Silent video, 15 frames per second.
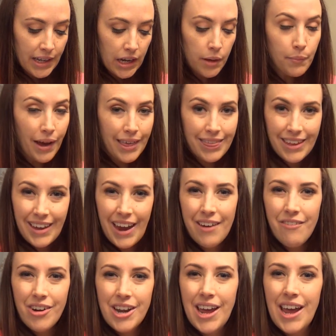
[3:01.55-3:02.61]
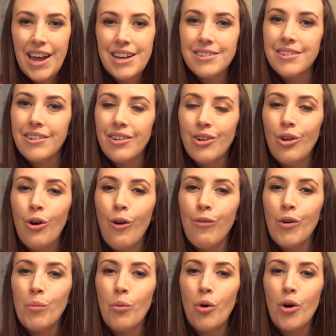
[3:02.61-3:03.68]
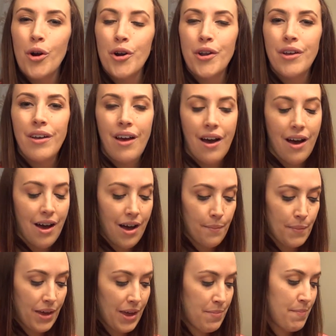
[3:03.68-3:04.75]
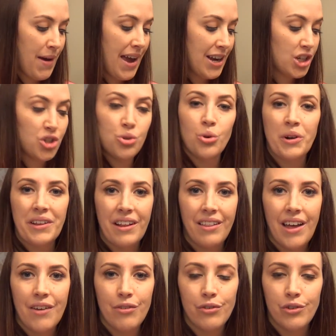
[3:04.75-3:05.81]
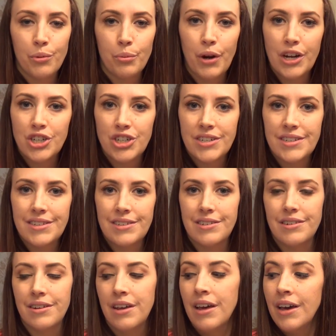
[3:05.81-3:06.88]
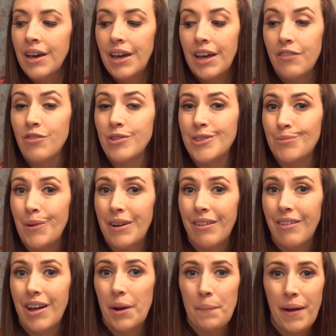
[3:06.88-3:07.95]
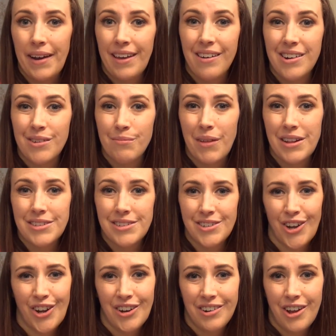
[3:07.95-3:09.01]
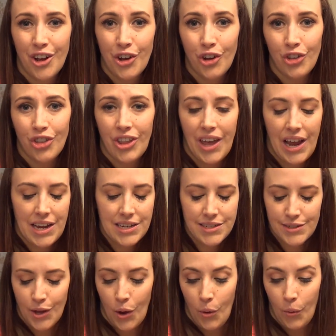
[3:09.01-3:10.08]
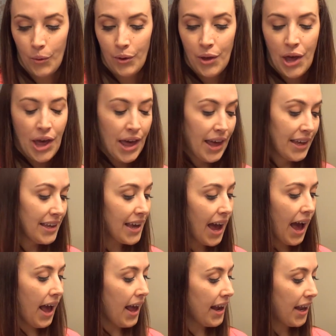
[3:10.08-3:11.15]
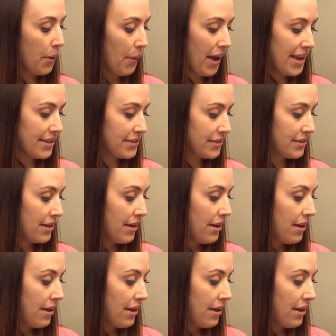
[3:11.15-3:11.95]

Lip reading: them, I think every day is a little overboard. It might shorten the life of your brushes, and if you spend a lot of money on them, that's not a good thing. So yeah, anyways,